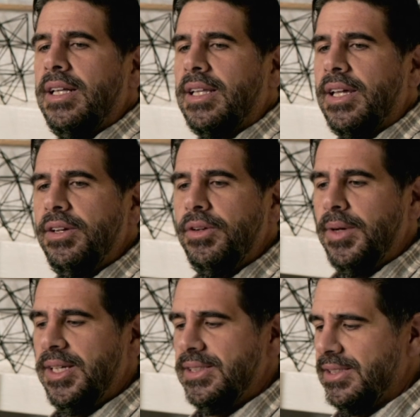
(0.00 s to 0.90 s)
A lot of new
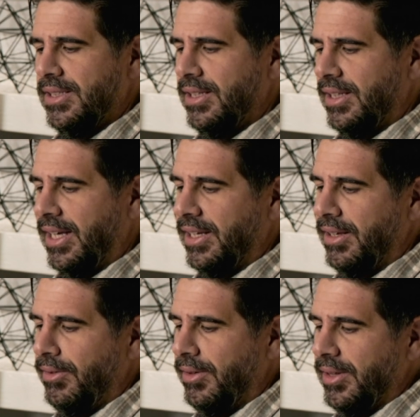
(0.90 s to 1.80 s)
ways,
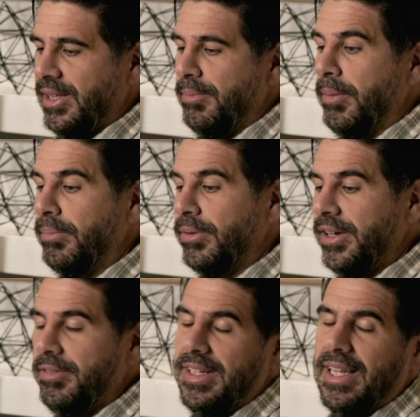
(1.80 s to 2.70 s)
my
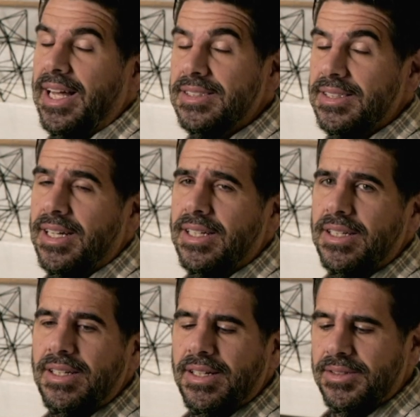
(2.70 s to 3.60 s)
brief glance at
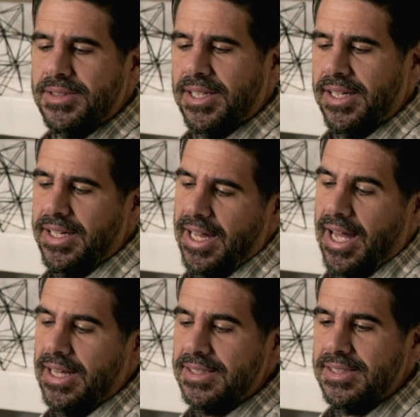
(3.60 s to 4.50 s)
it, I was like,
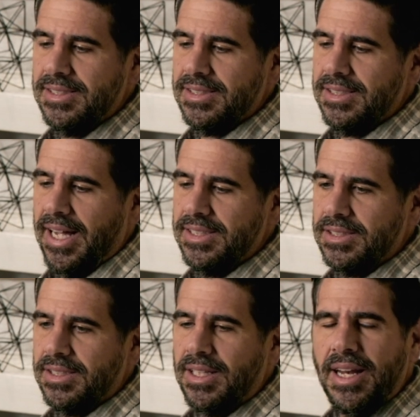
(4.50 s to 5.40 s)
yeah, this has
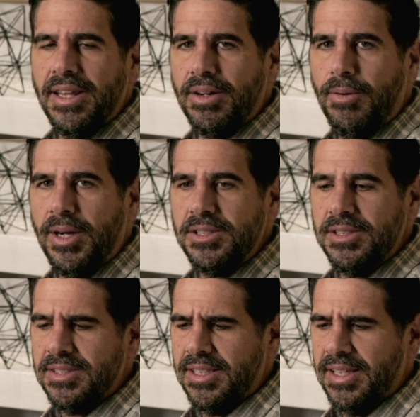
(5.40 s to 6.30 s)
answered a lot of the
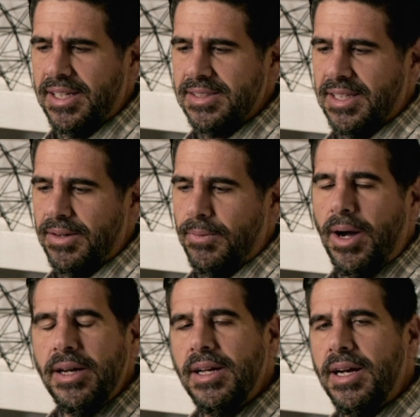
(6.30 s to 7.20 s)
questions and things that I
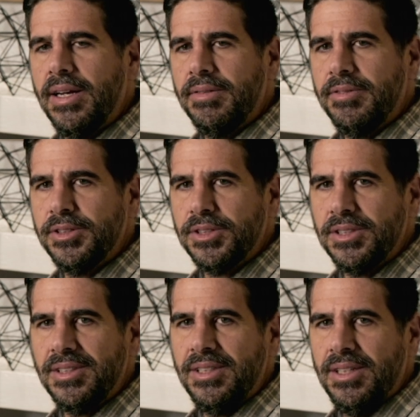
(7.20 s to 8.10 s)
wanted out of the
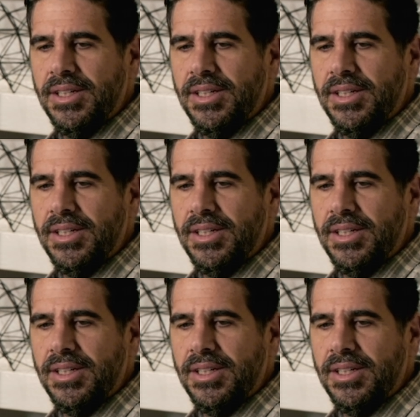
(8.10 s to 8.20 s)
version